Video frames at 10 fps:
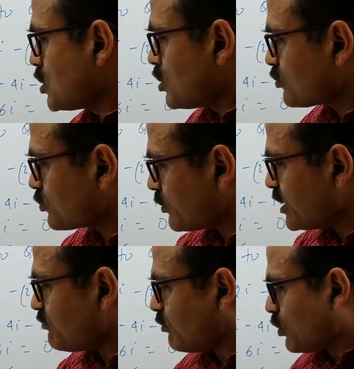So
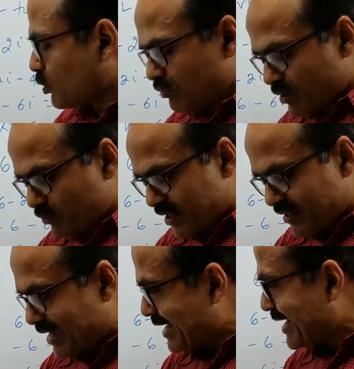24 over
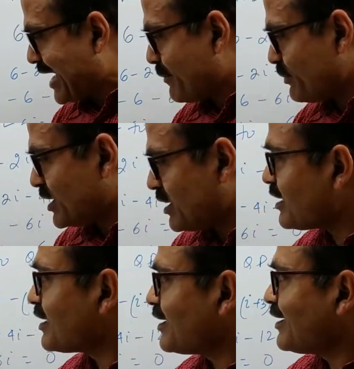29 ampere
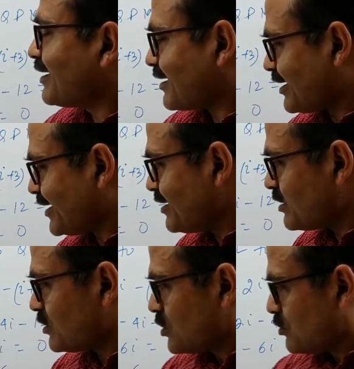current
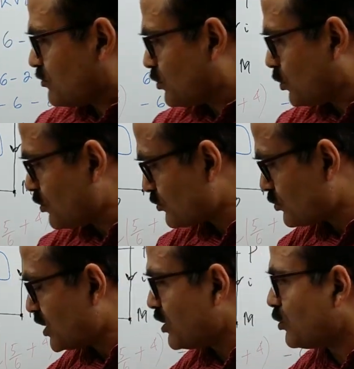flows through
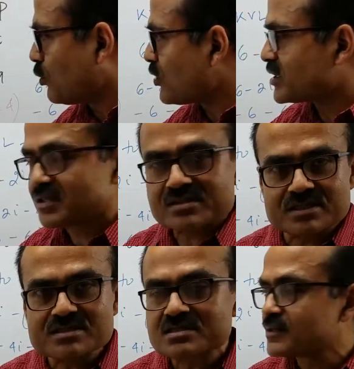the load
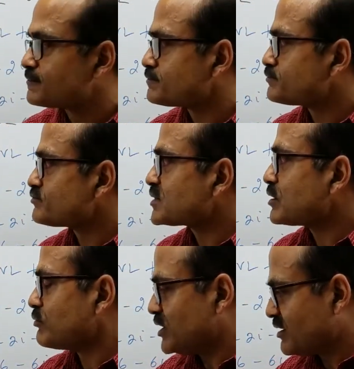resistance,
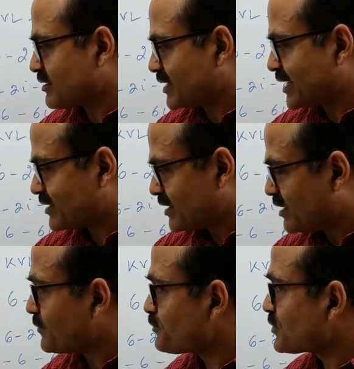which is connected
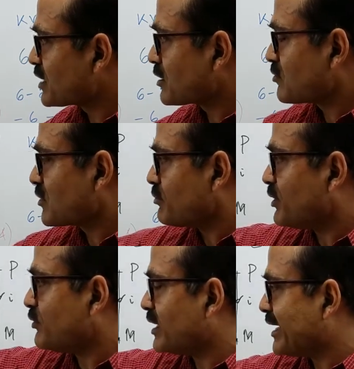
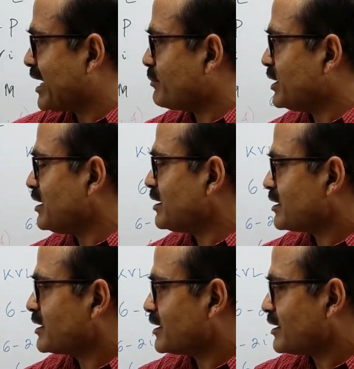between A and B
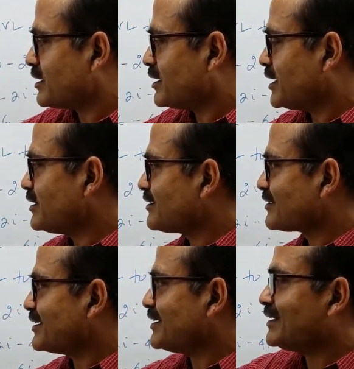in this
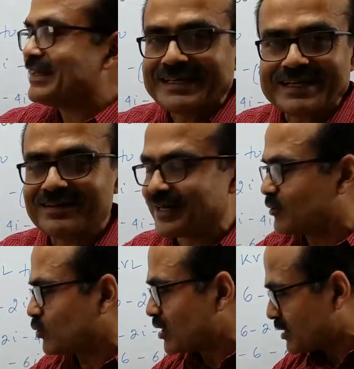linear
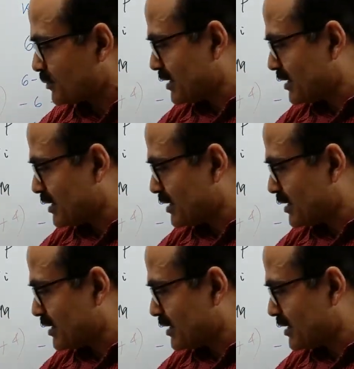network,